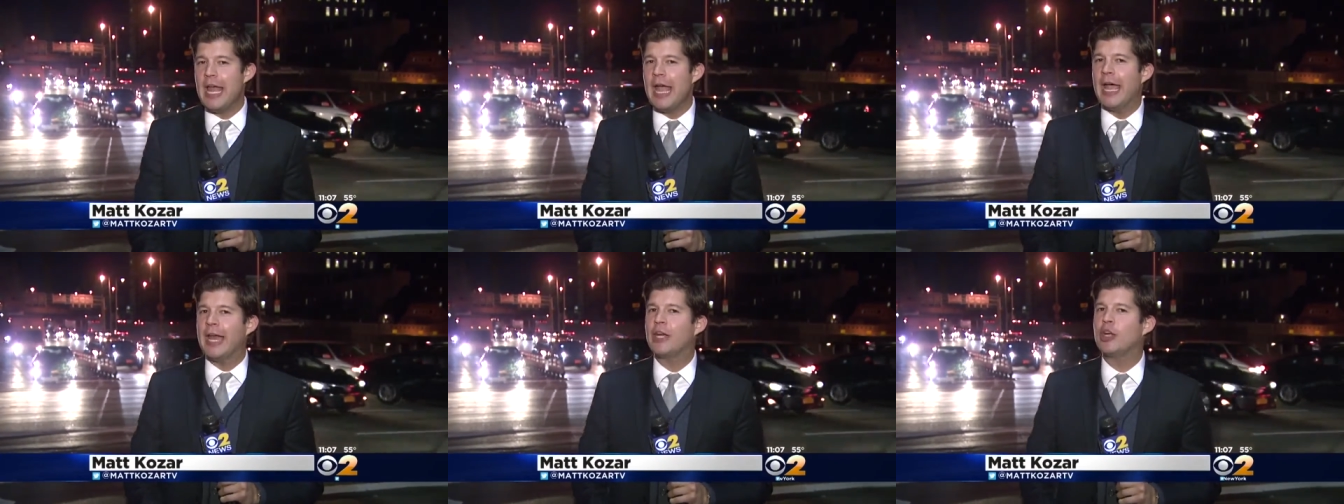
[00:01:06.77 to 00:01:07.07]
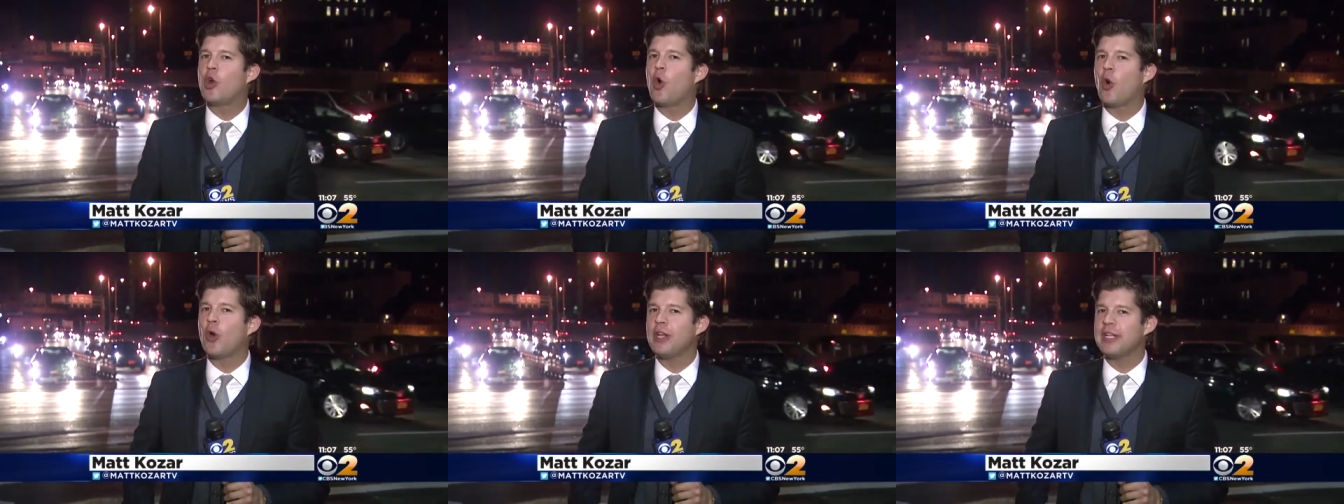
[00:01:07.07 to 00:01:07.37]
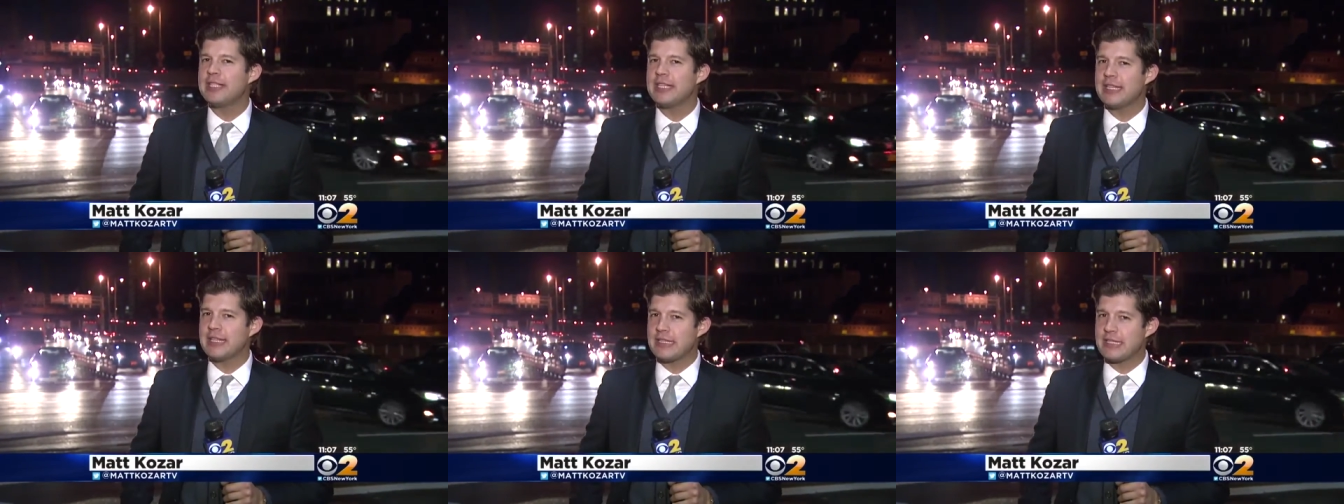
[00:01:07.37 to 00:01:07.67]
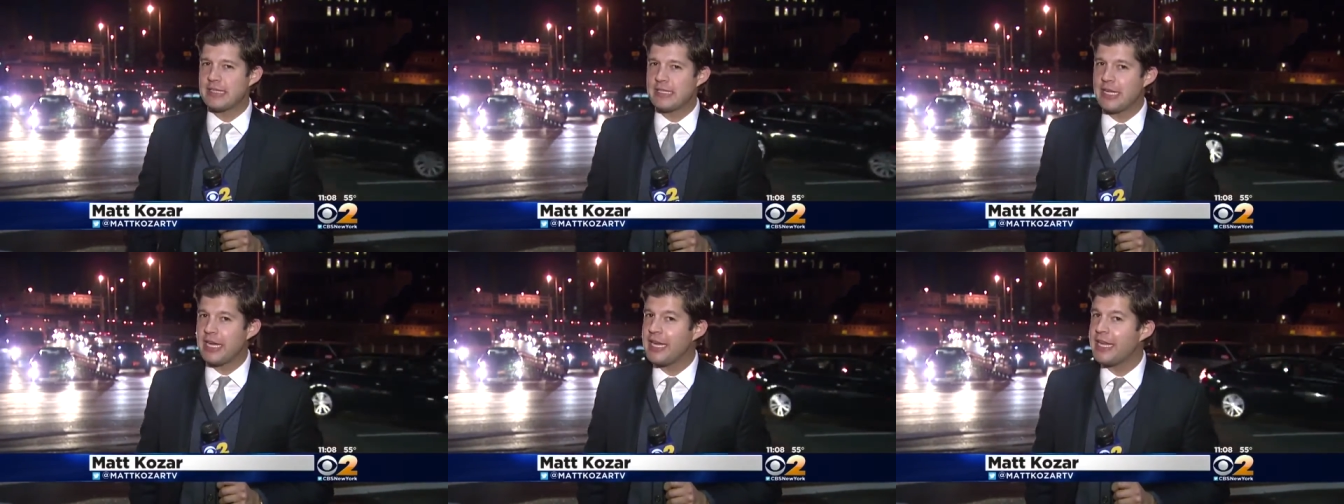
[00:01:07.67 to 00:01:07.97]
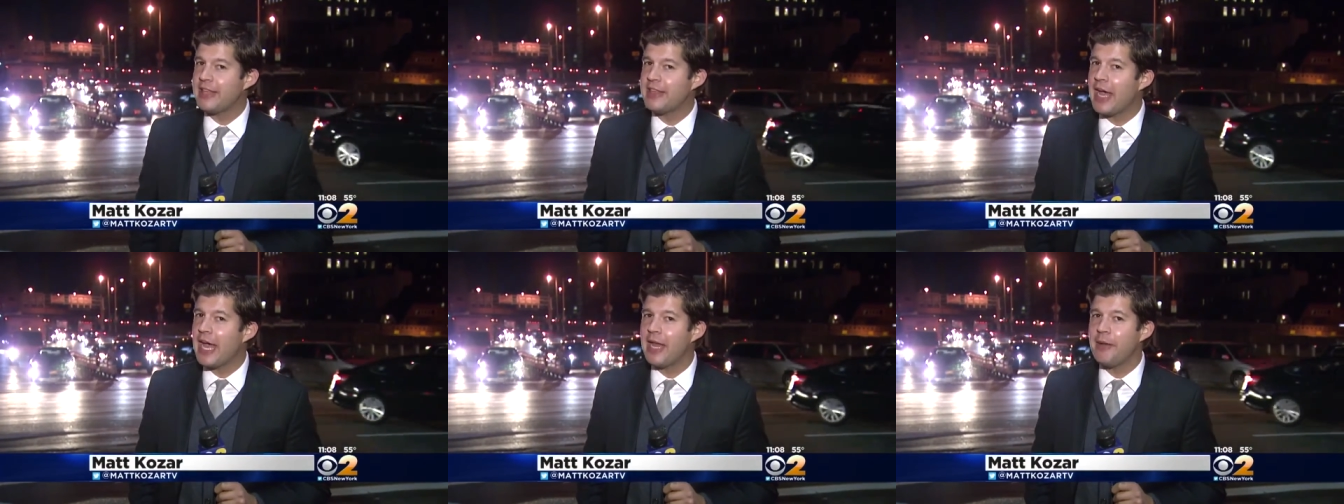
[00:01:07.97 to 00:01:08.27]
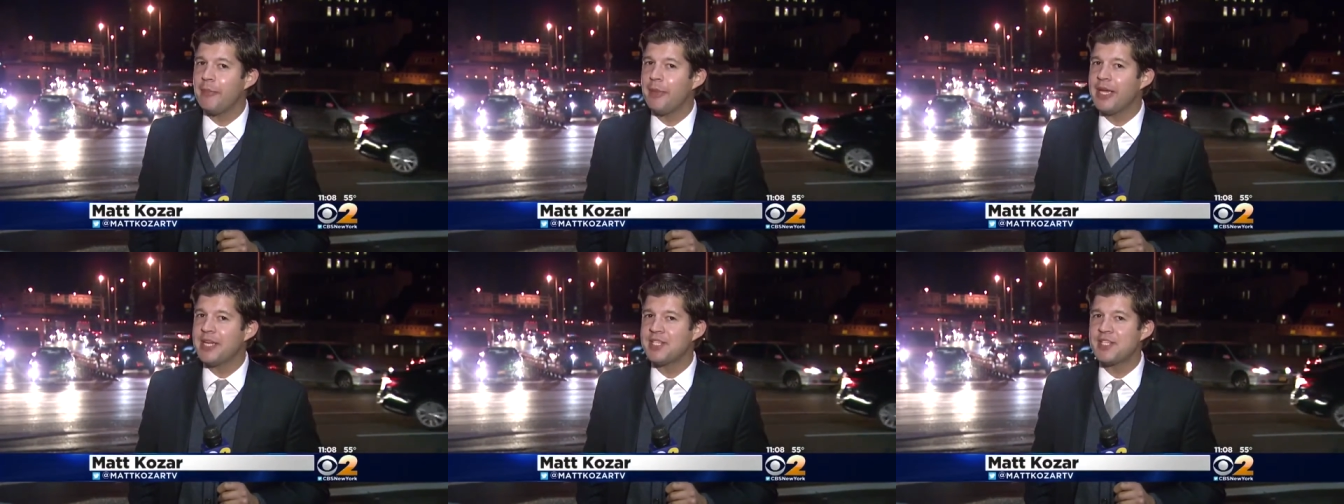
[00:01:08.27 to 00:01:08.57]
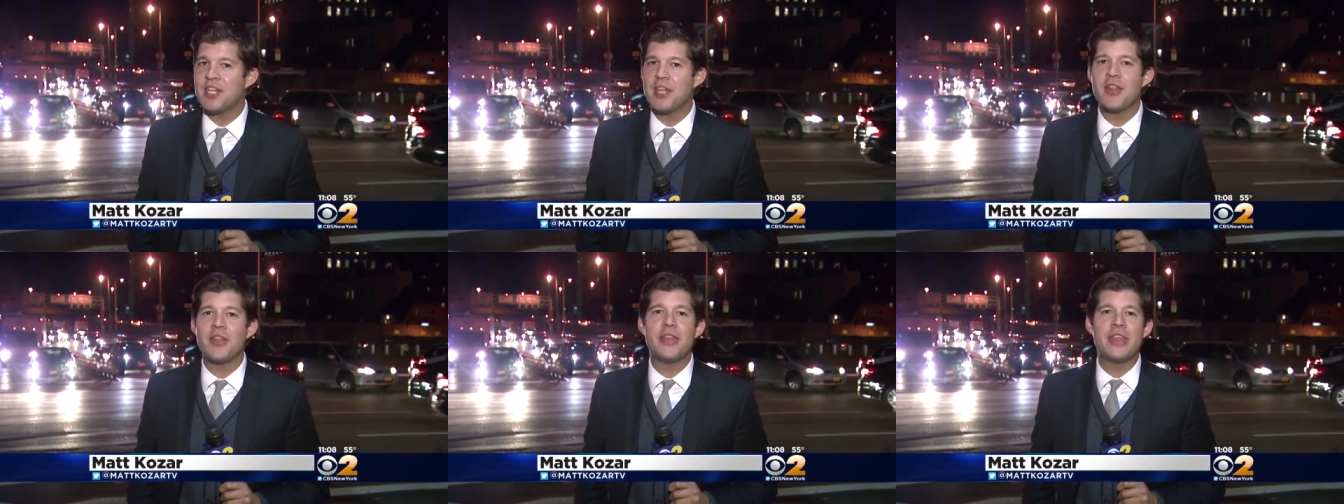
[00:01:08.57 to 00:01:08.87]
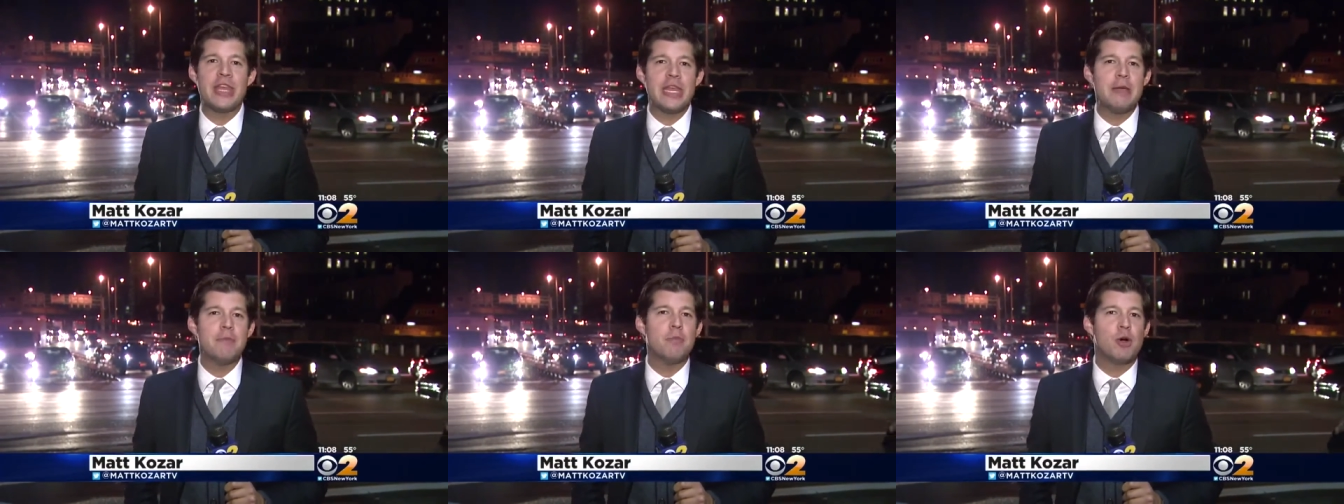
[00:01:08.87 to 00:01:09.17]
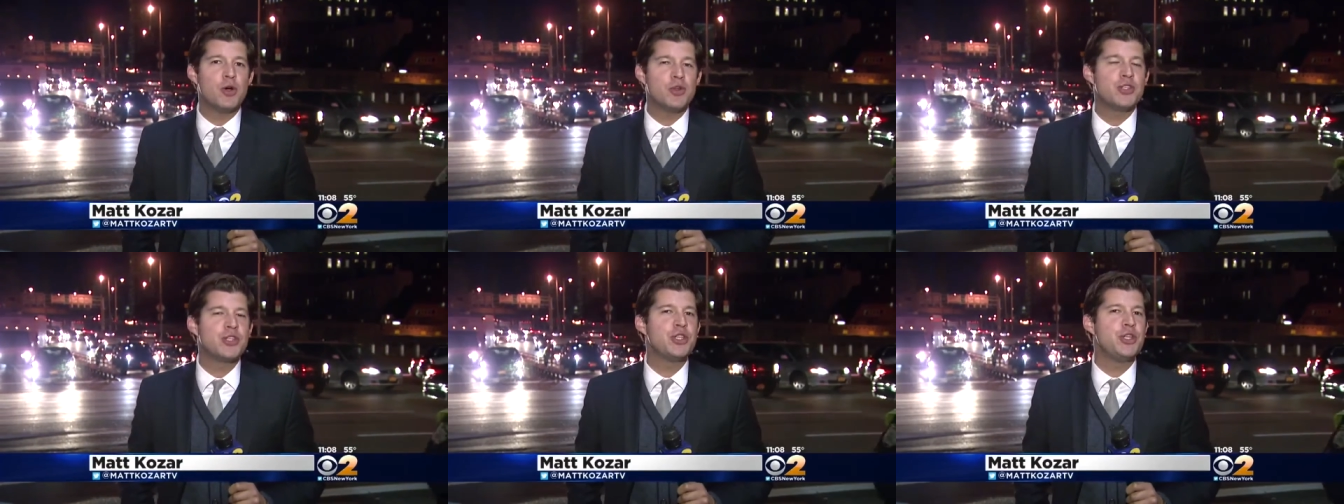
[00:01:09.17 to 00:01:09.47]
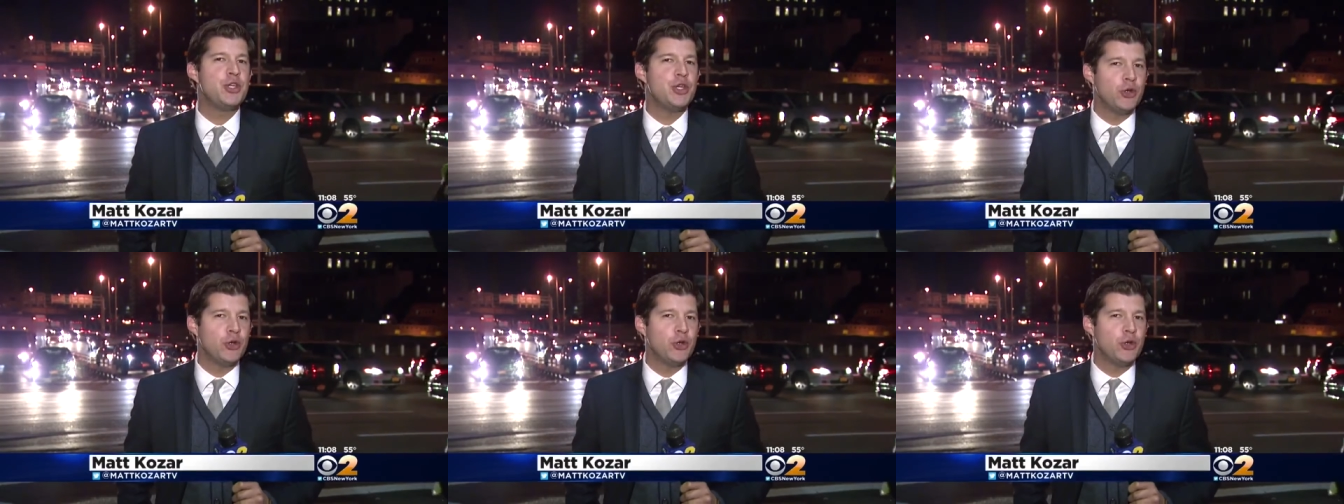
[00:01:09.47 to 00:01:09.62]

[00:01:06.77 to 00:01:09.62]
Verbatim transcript: And according to the city, that makes it the most